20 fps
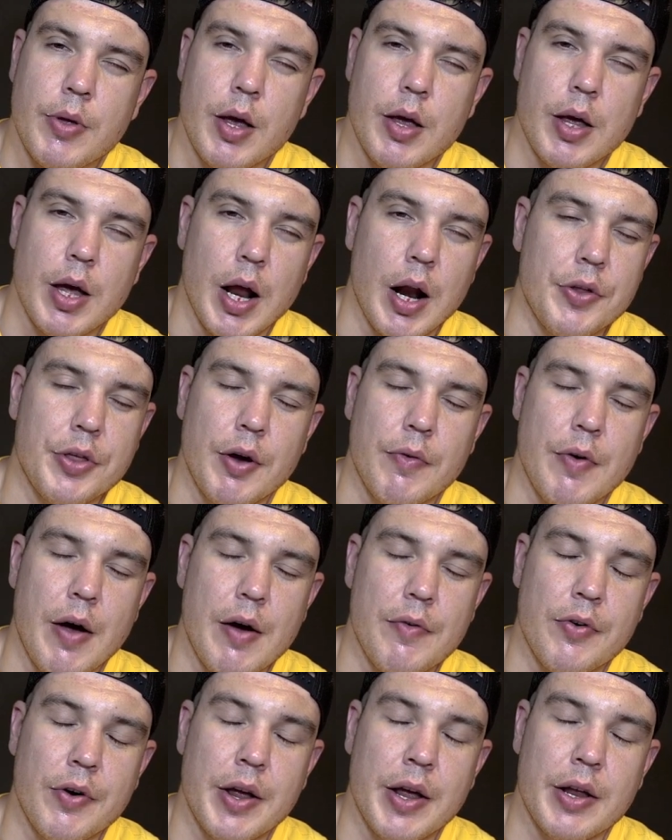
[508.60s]
Yeah, I don't think I've
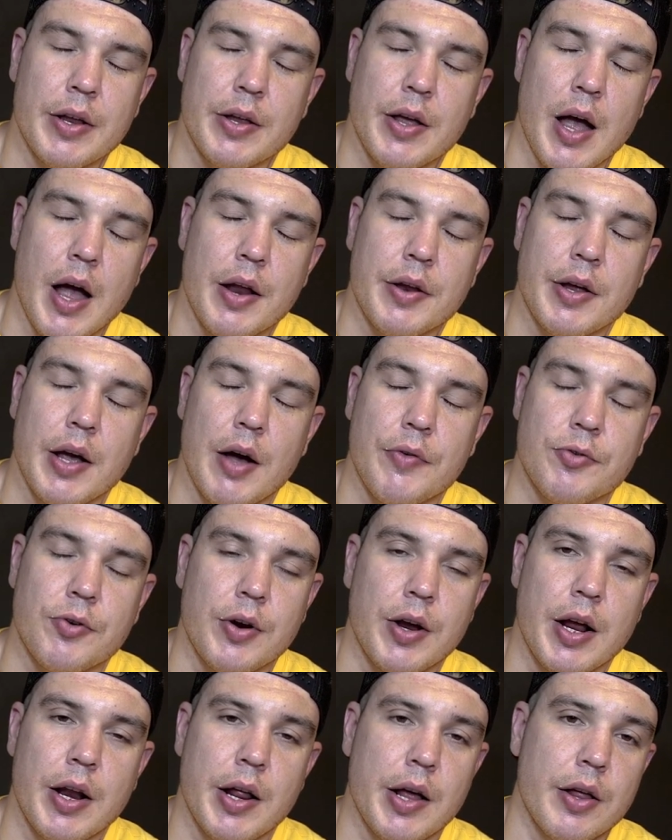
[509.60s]
ever eaten candy after
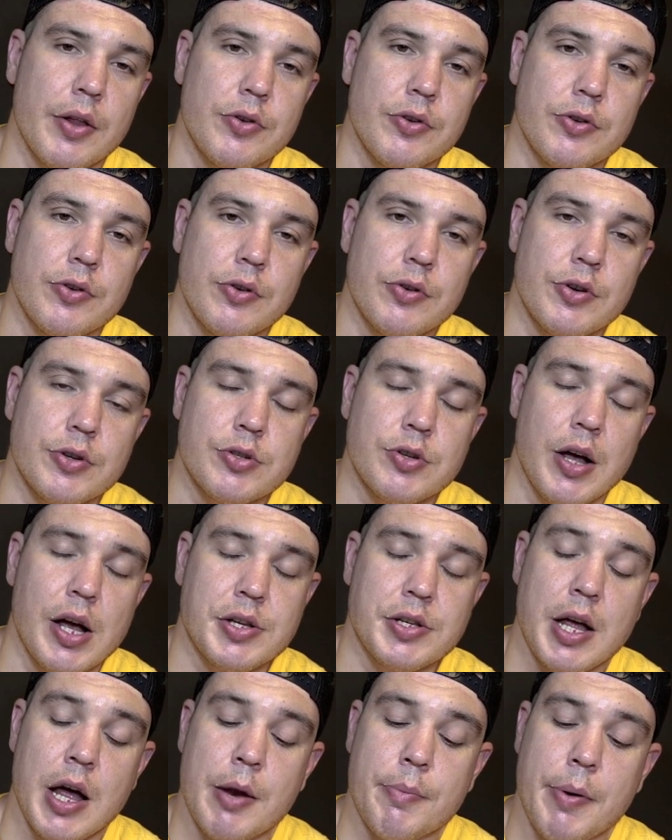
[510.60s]
eating just
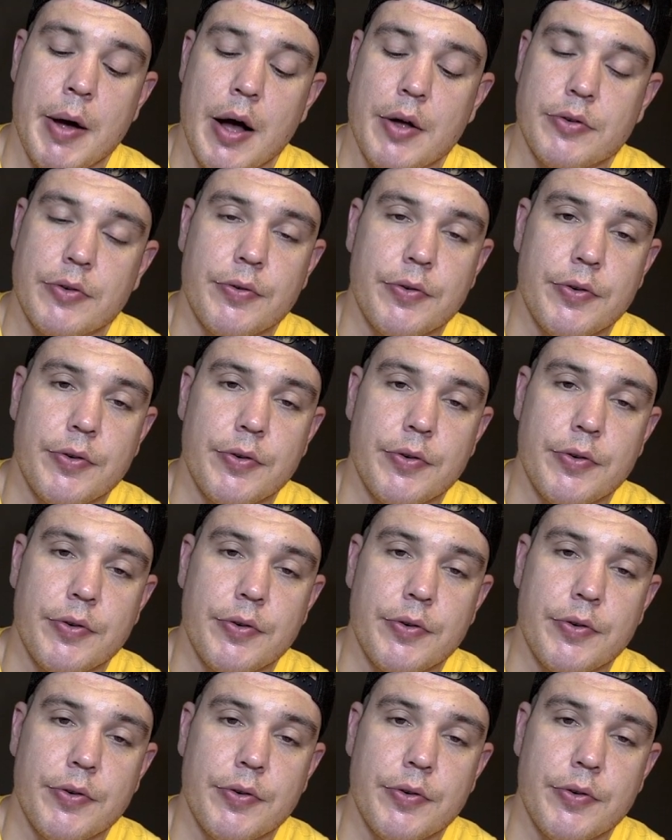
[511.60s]
like 10 pounds of